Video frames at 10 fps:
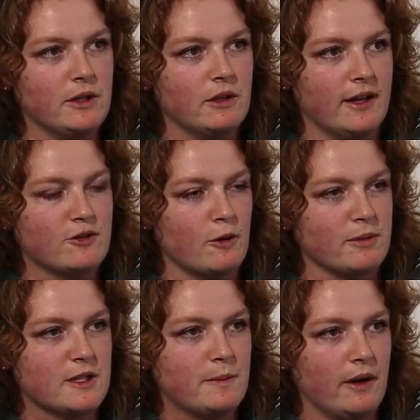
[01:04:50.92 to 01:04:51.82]
you like drop a
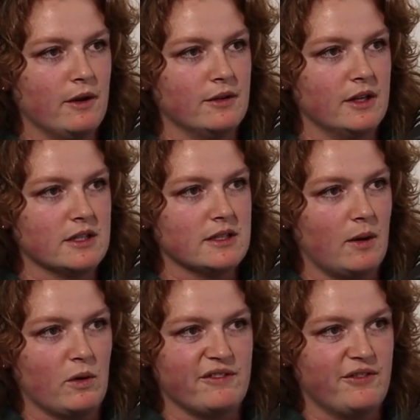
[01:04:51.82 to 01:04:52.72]
spoon and just like
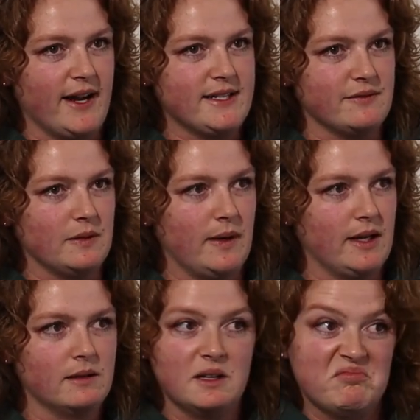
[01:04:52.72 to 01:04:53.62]
want to fight
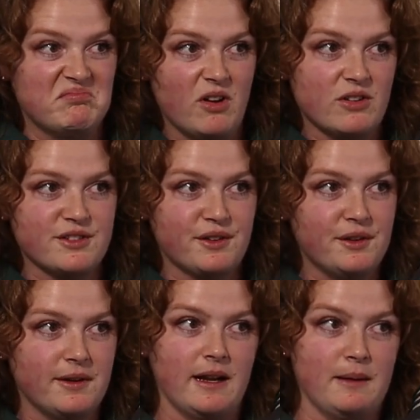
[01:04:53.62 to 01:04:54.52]
everyone, not so
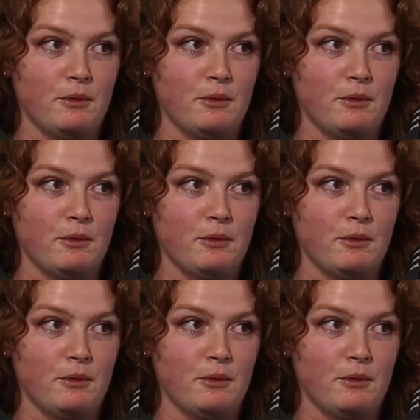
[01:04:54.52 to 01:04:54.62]
good anymore.